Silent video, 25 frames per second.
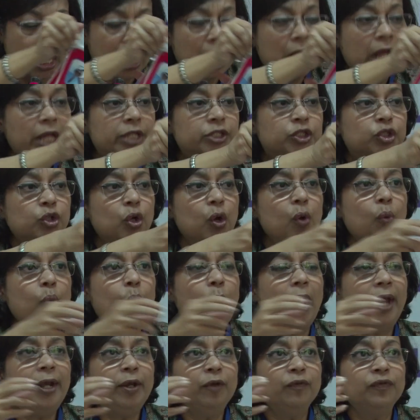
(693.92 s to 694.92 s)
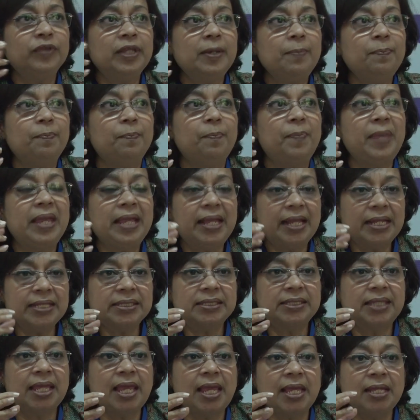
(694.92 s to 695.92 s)
So one of the
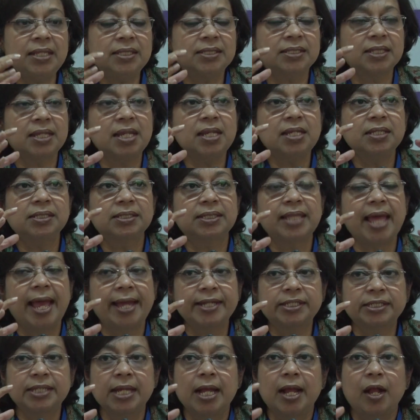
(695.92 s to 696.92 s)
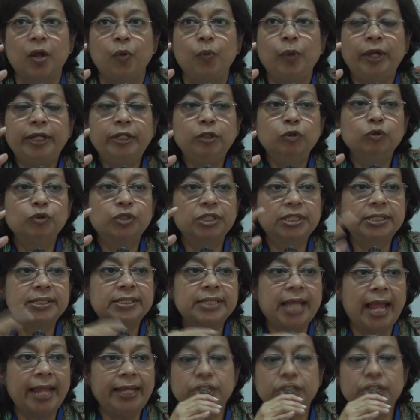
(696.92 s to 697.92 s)
biggest things is that when you
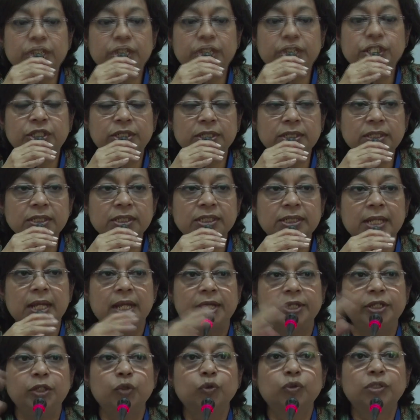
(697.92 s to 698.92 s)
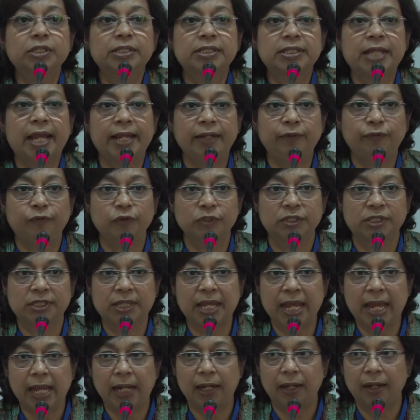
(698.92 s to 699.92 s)
design innovations, you design for
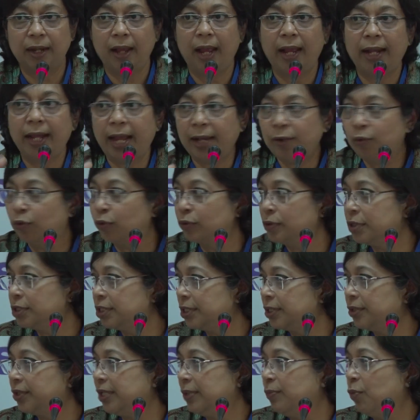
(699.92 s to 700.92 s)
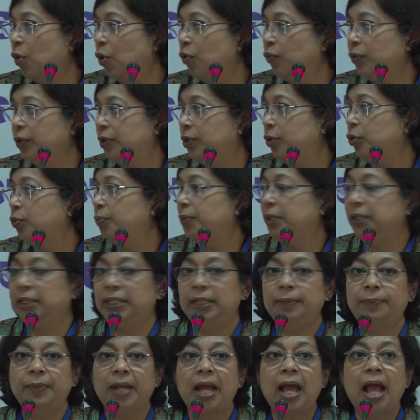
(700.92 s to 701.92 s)
scale. And I couldn't agree more with you, Pradeep.